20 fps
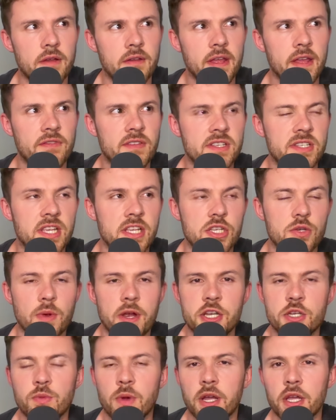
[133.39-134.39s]
if a
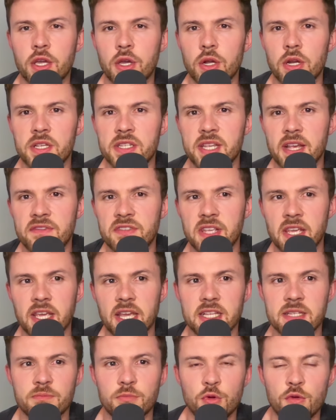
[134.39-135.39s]
situation where Kulusevski
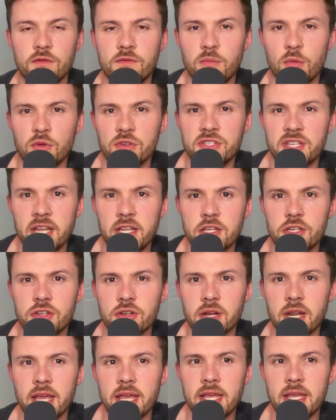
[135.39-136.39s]
gets moved more
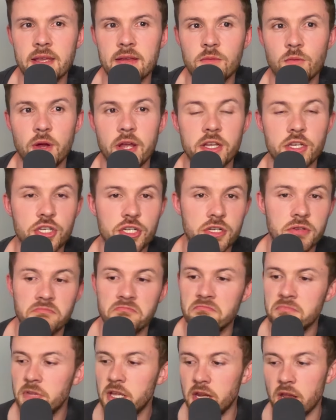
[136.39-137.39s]
centrally, which,
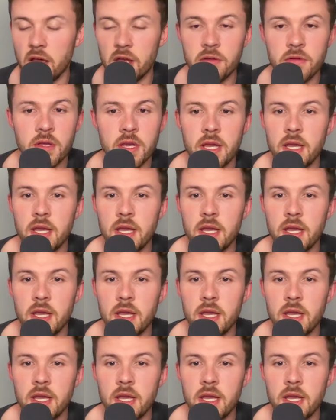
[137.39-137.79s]
you know,